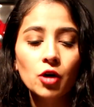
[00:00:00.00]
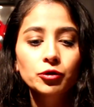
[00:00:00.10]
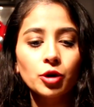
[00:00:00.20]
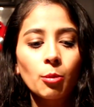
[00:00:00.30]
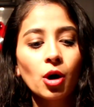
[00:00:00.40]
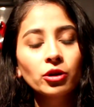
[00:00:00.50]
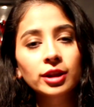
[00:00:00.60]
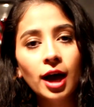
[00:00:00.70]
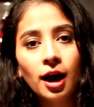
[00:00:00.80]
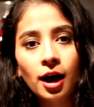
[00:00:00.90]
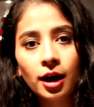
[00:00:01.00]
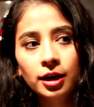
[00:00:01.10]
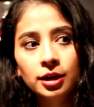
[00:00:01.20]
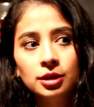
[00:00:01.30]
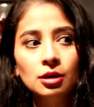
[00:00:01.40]
from
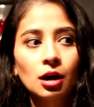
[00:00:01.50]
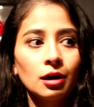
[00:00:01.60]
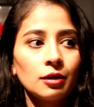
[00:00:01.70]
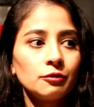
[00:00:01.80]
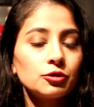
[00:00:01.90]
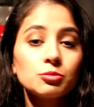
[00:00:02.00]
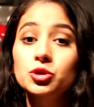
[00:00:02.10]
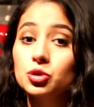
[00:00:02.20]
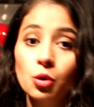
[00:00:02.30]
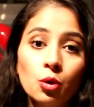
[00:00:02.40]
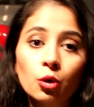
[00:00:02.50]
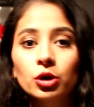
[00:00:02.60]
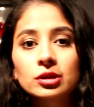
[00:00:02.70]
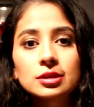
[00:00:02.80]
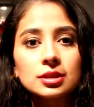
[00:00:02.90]
online, from
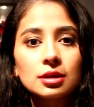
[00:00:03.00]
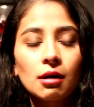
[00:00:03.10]
stores.